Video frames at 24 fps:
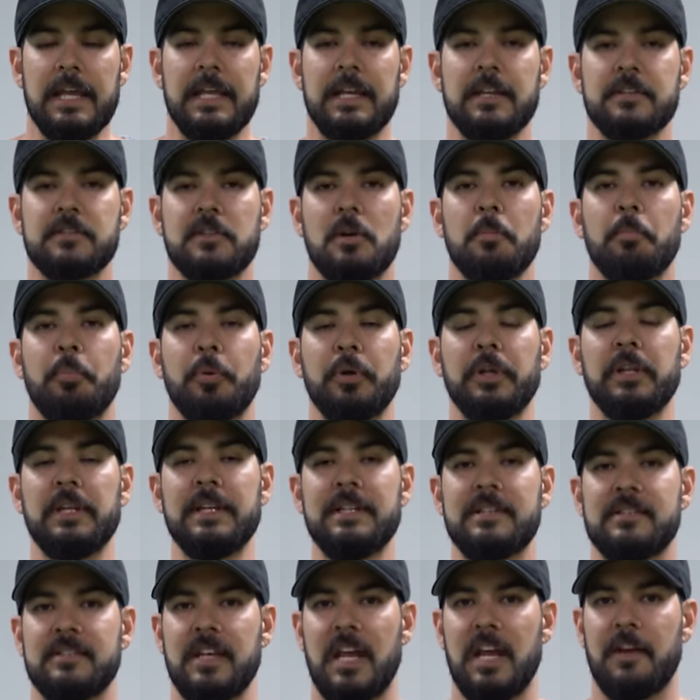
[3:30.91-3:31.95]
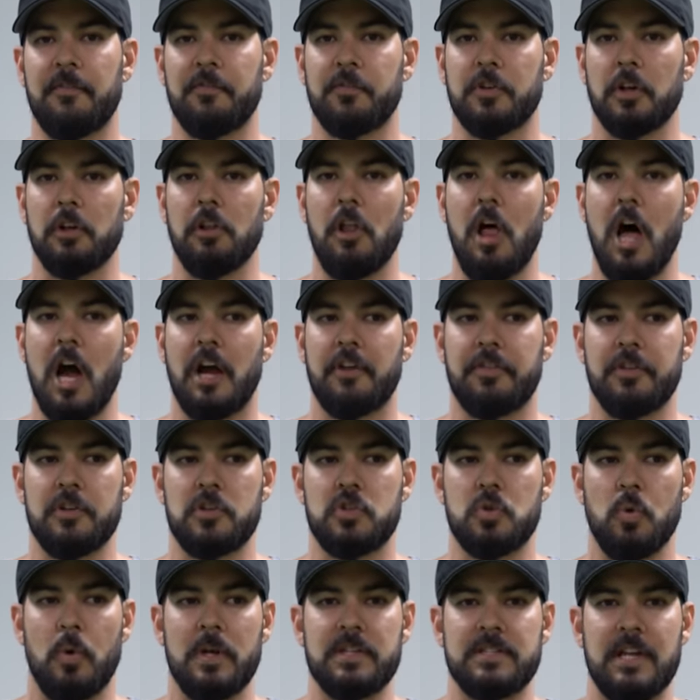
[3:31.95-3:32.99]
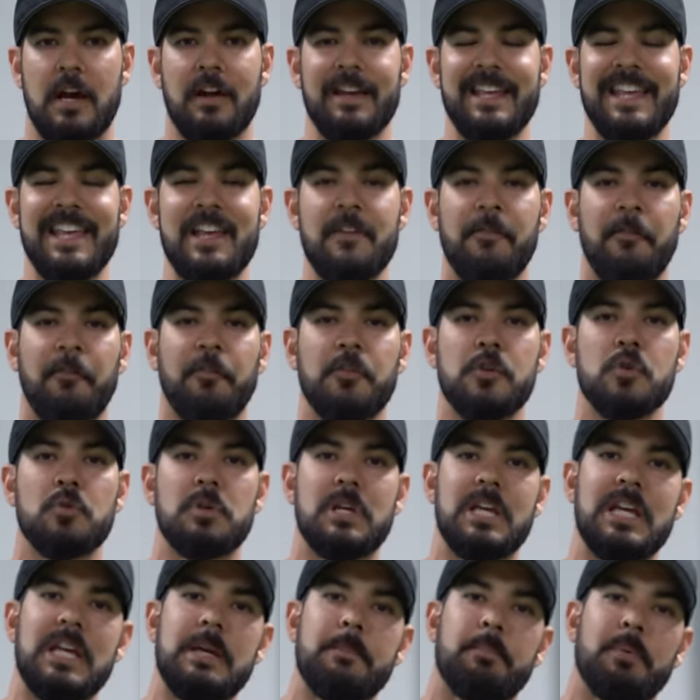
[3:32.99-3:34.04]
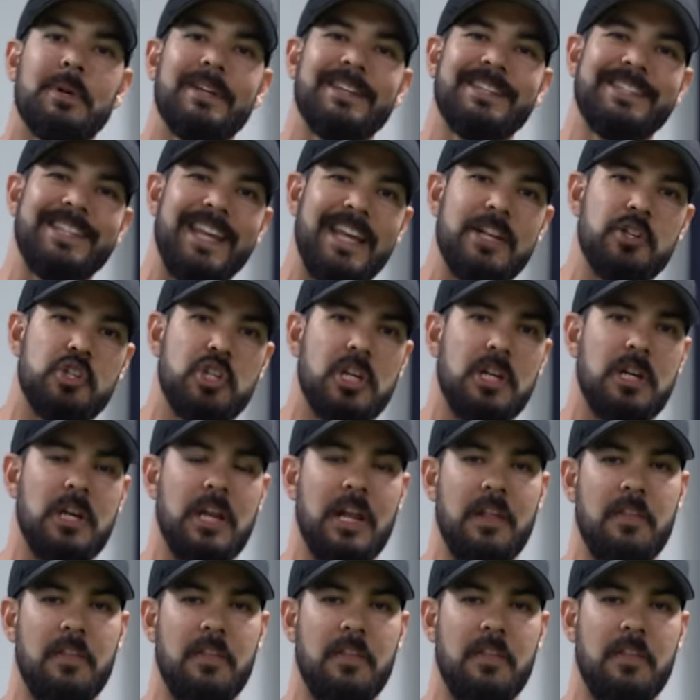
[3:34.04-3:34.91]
It is completely safe to lock the joints out if you keep tension